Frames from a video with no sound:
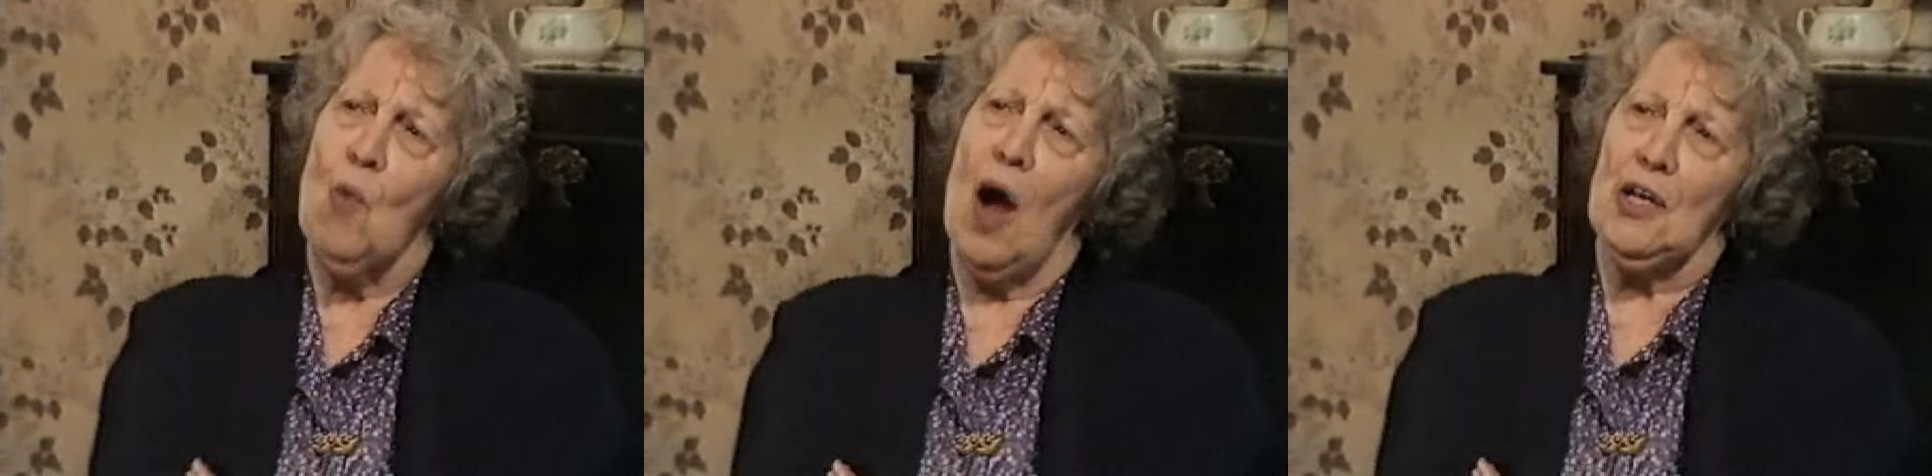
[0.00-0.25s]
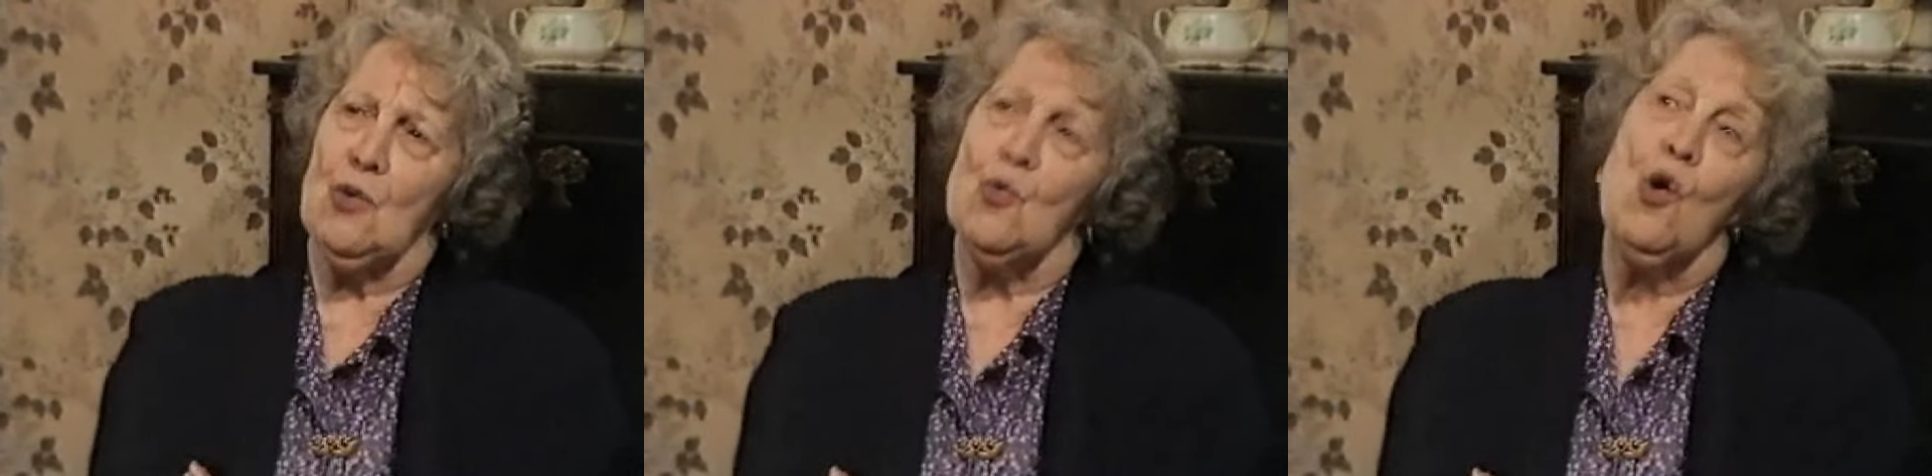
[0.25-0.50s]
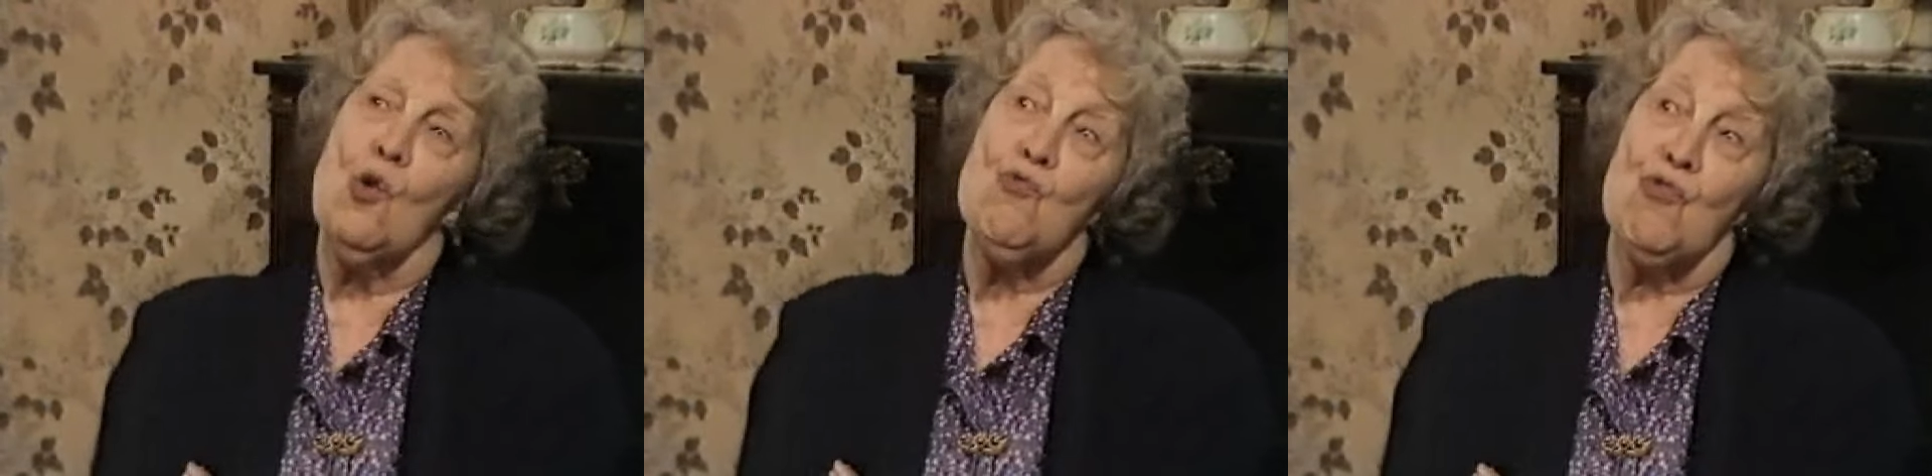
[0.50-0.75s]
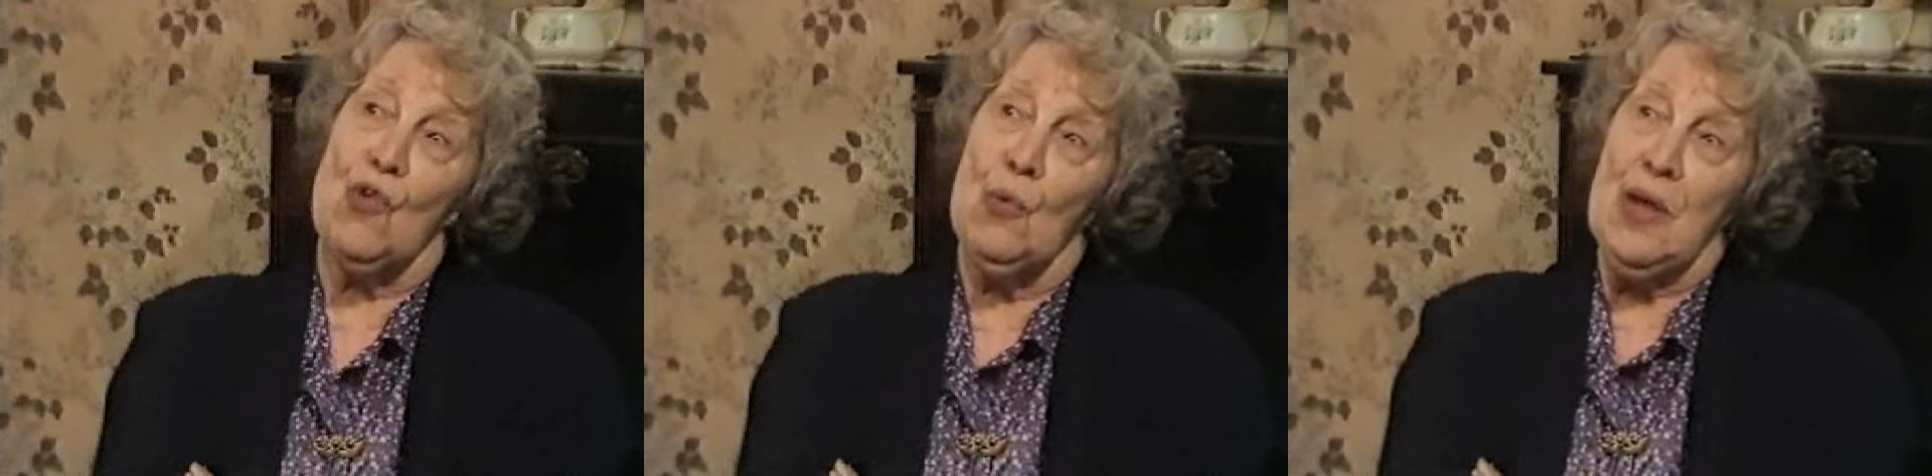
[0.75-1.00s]
why you
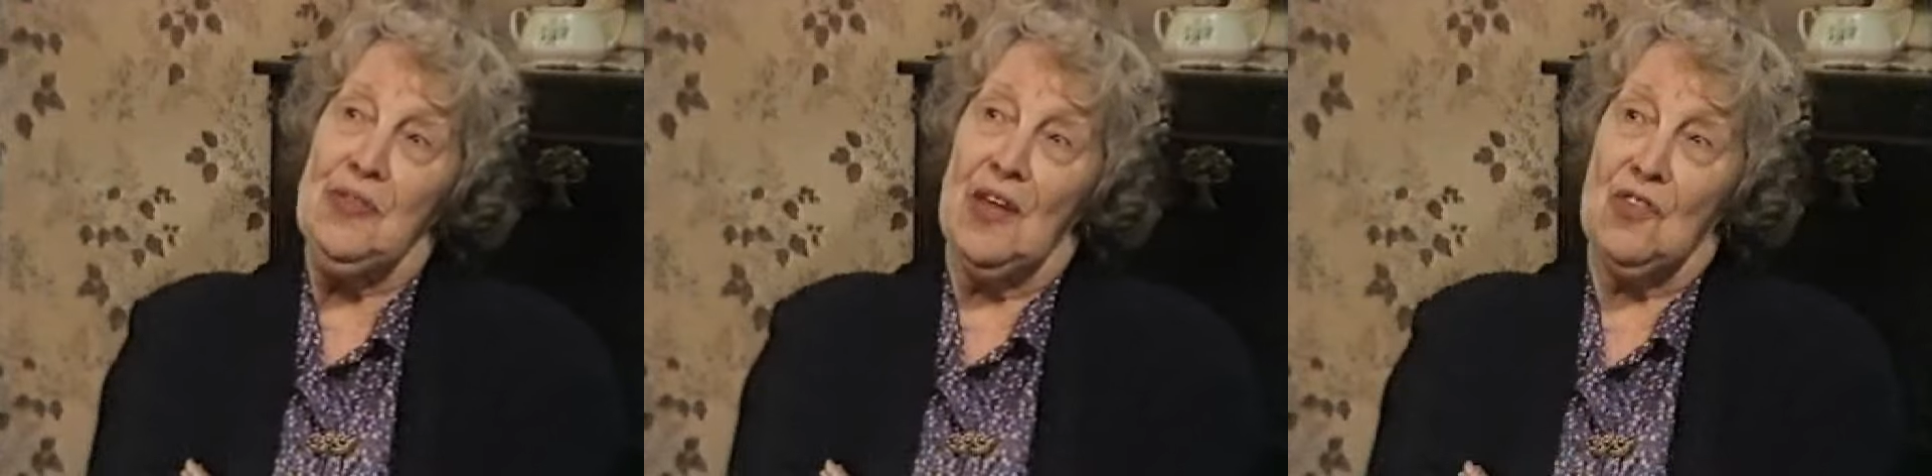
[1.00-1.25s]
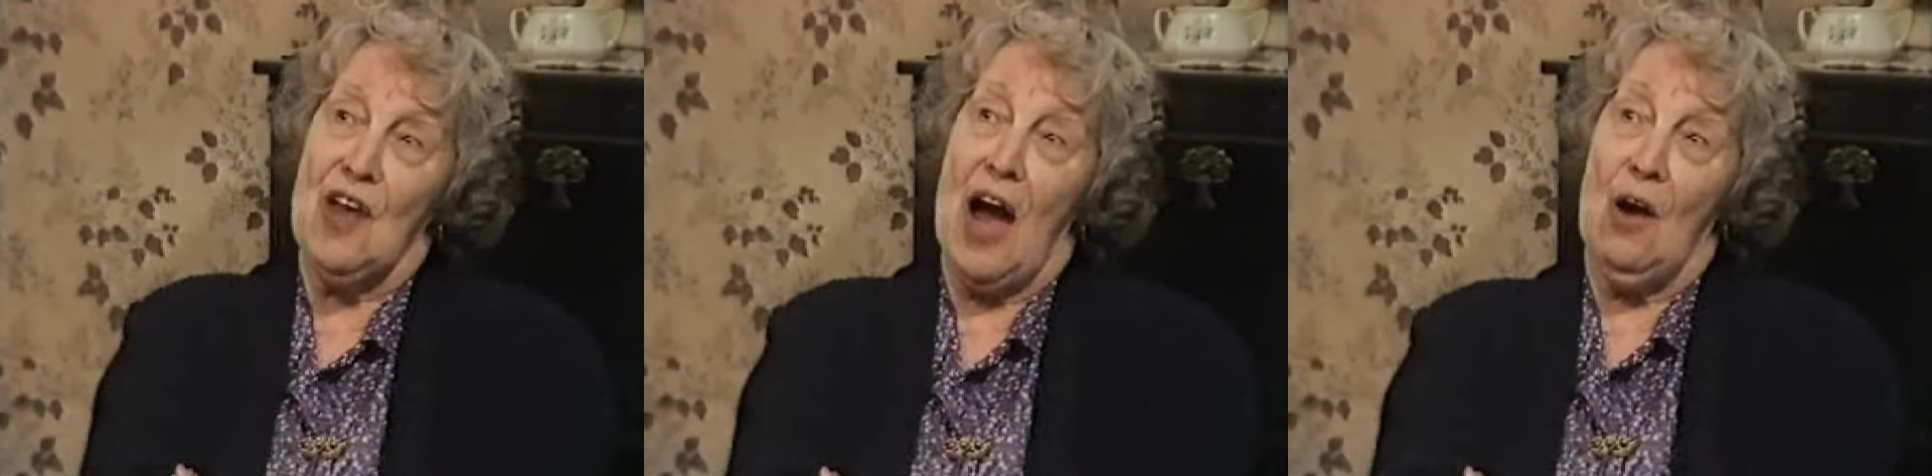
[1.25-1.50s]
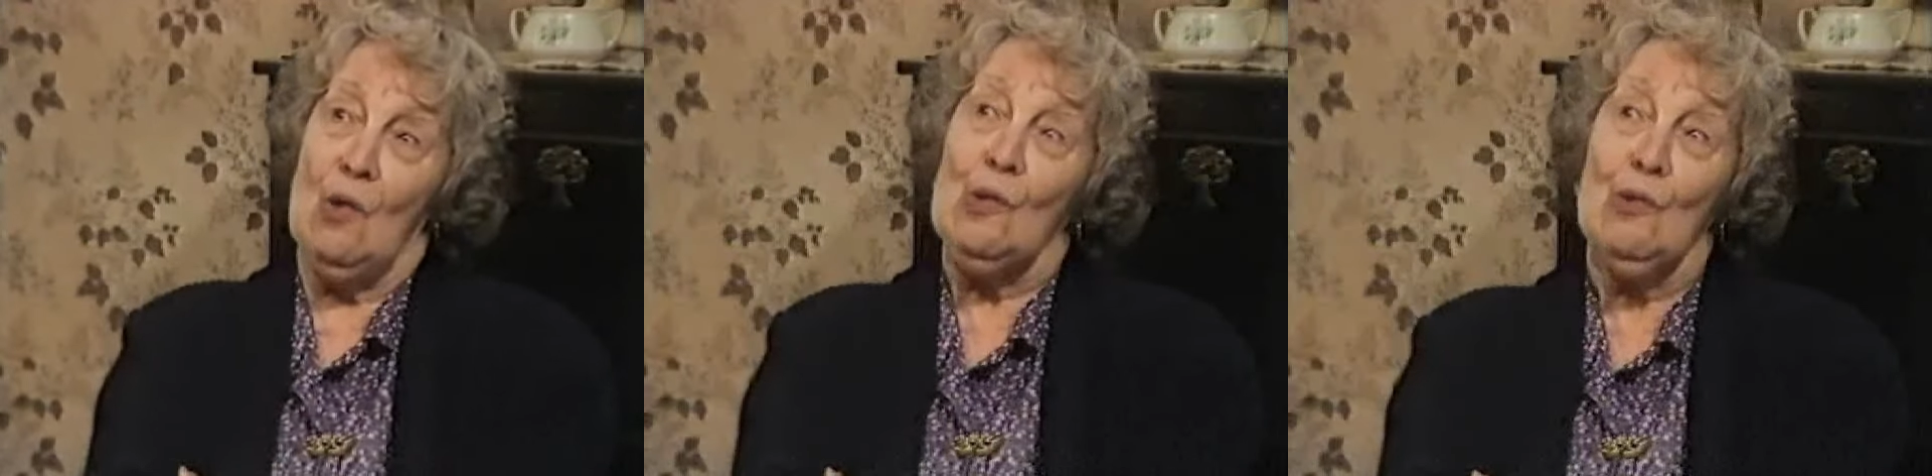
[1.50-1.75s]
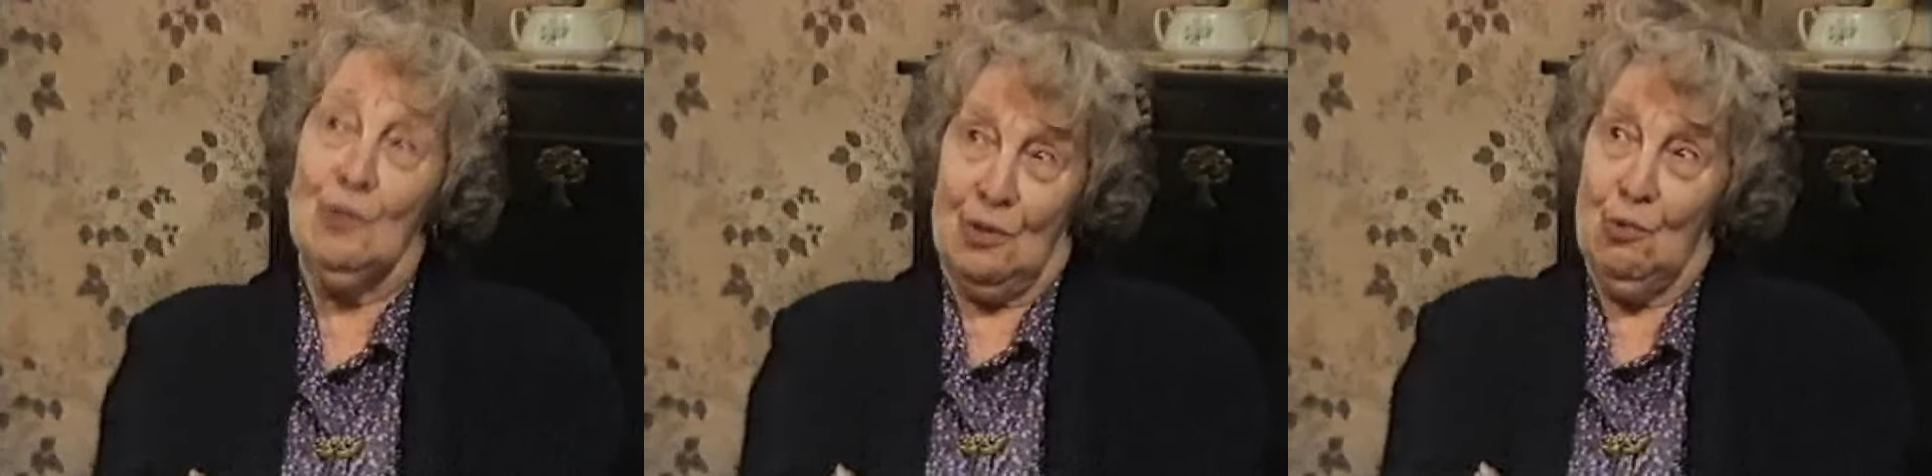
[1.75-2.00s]
threw in the towel.